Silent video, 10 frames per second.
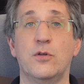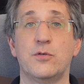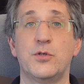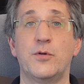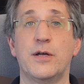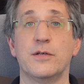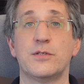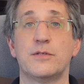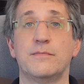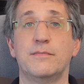those
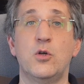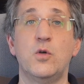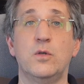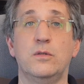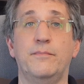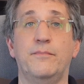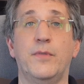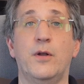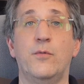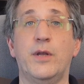URLs. Google
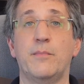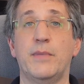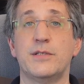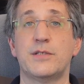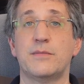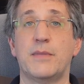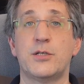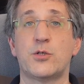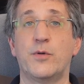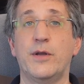recommends
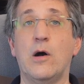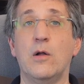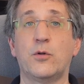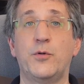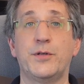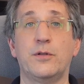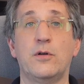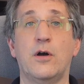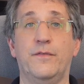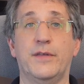ensuring all critical
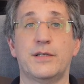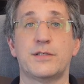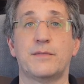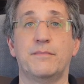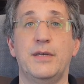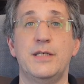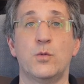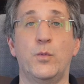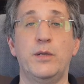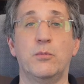context is
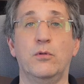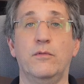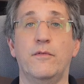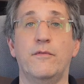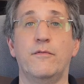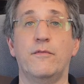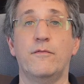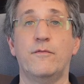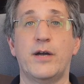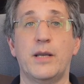readable
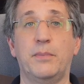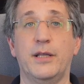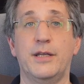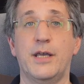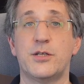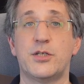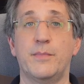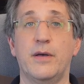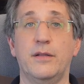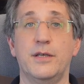via plain
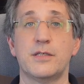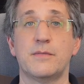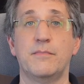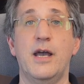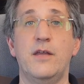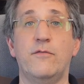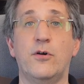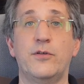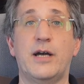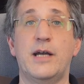HTML links and
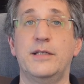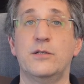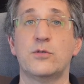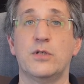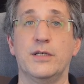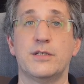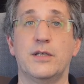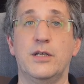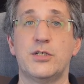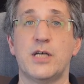avoid hiding those links
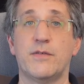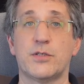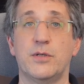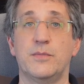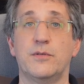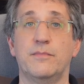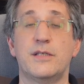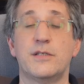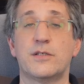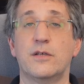in JavaScript,
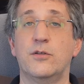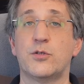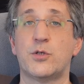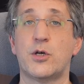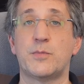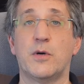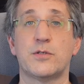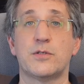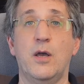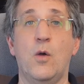since the search
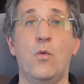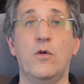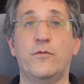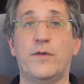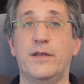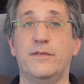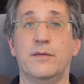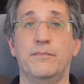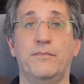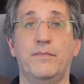bots won't find
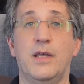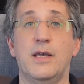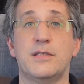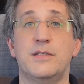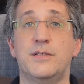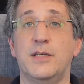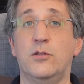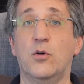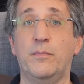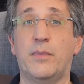them since they
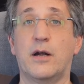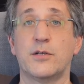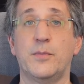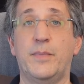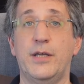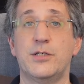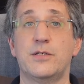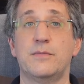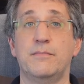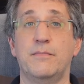don't parse the
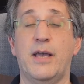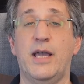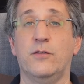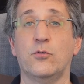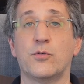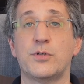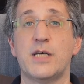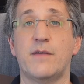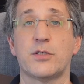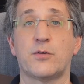pages and/or the
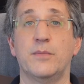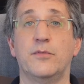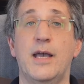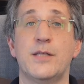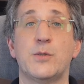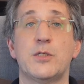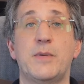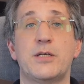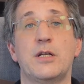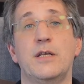JavaScript. And so
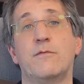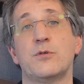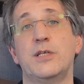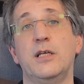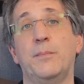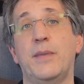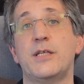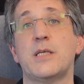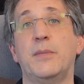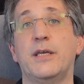especially for single
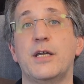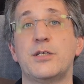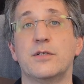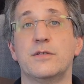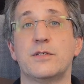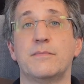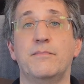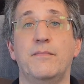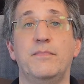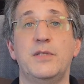page applications,
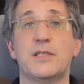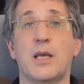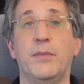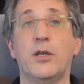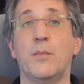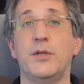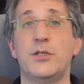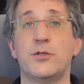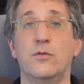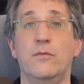this can become an
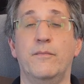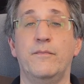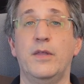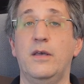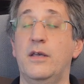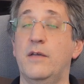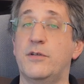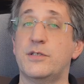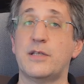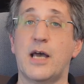issue if it
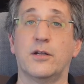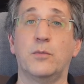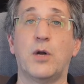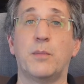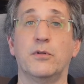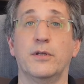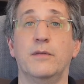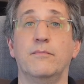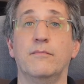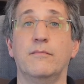isn't handled properly.
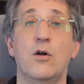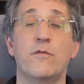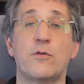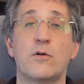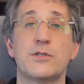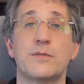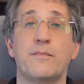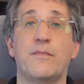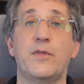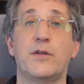Of course,
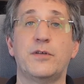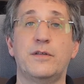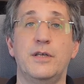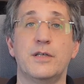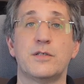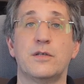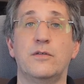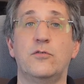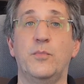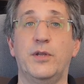there are techniques
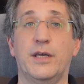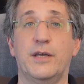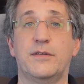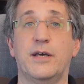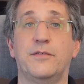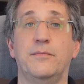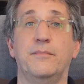to mitigate that.